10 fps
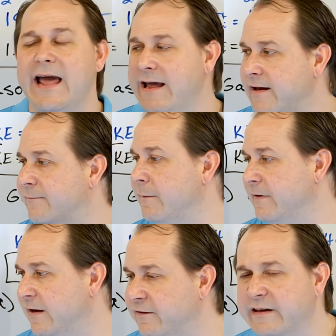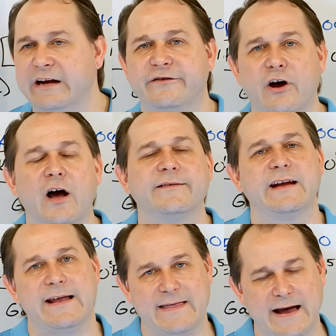into the
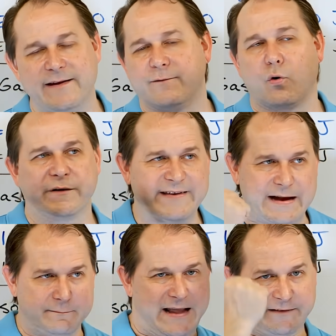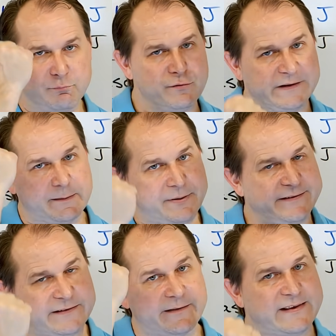exhaust, and of course that's moving the
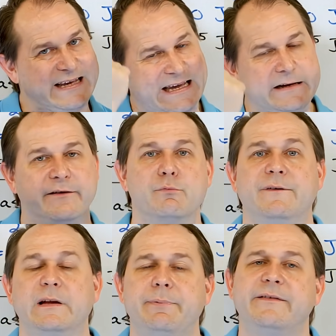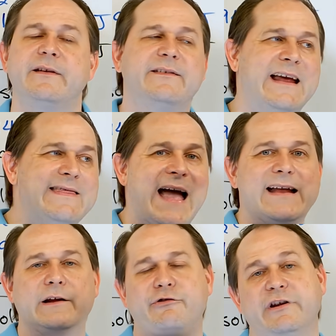pistons. The heat is moving the pistons, and
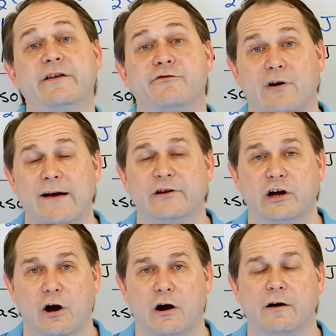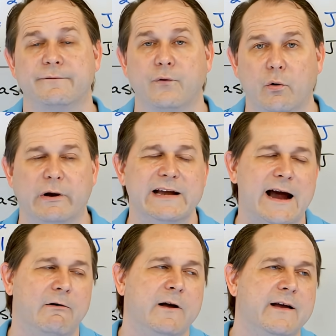that energy is driving the car forward.
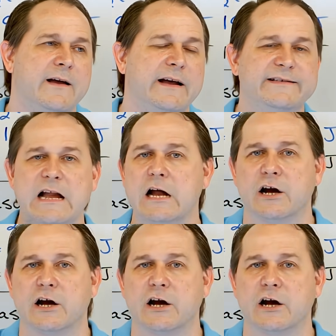Now, it's not